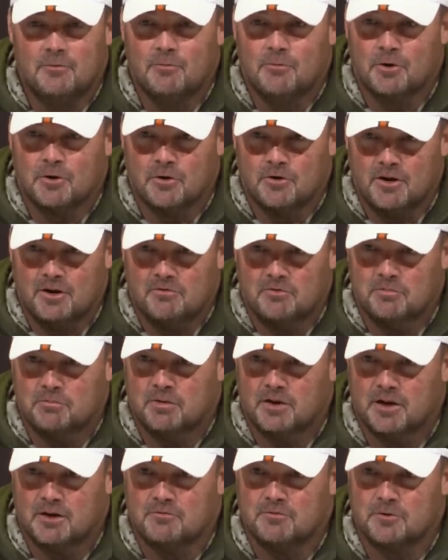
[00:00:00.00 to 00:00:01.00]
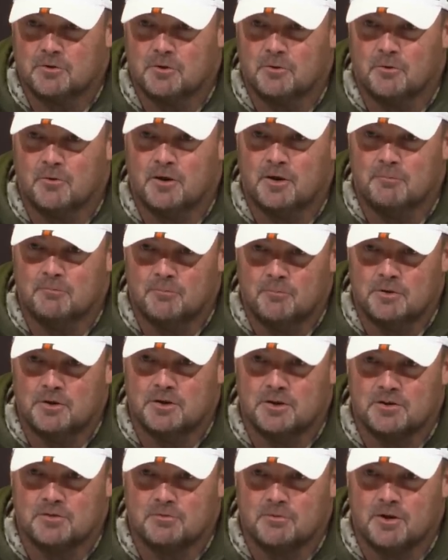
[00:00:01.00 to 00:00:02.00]
We're going to have a plan for Kareem when he
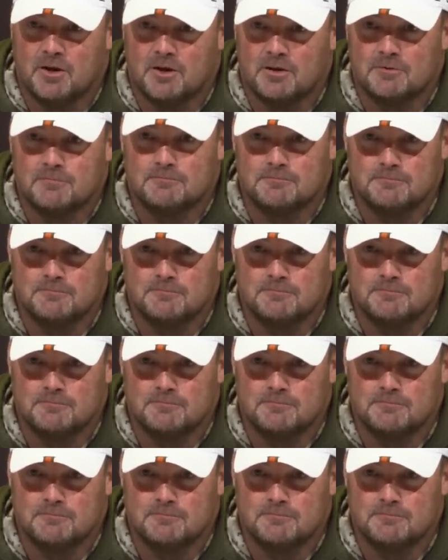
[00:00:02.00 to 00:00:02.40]
gets back.